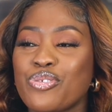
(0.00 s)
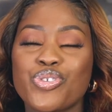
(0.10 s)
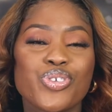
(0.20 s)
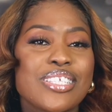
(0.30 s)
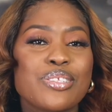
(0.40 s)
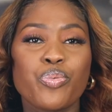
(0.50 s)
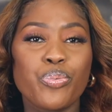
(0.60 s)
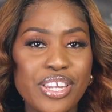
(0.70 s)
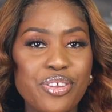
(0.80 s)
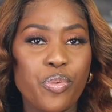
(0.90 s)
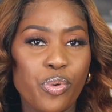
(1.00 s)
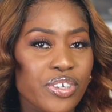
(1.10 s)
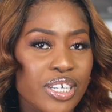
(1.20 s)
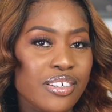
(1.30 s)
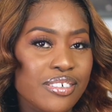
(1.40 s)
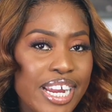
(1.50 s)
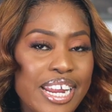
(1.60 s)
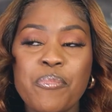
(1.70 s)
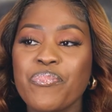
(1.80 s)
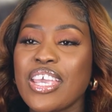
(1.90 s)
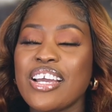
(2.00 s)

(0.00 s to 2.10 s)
to just win you over, right?